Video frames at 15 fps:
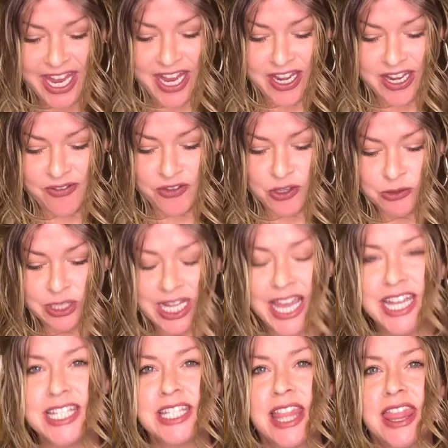And if you
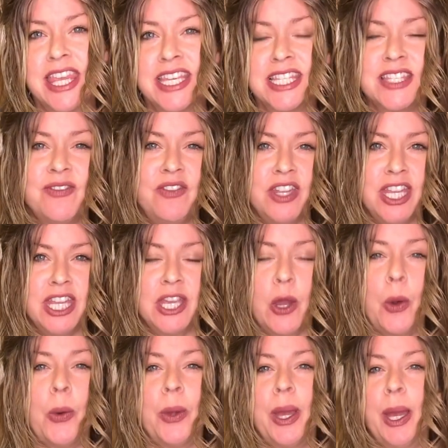liked this
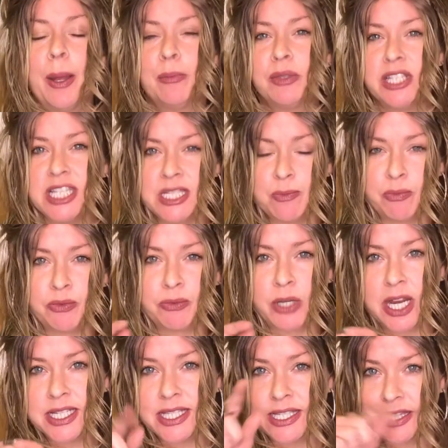video, please
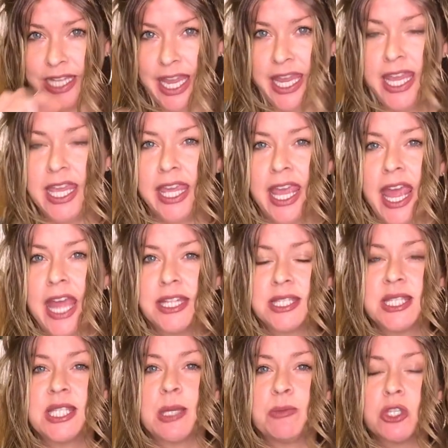press like and
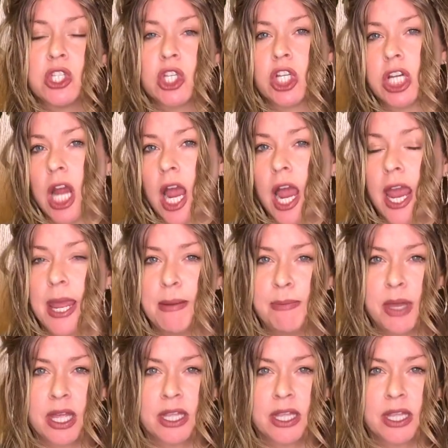subscribe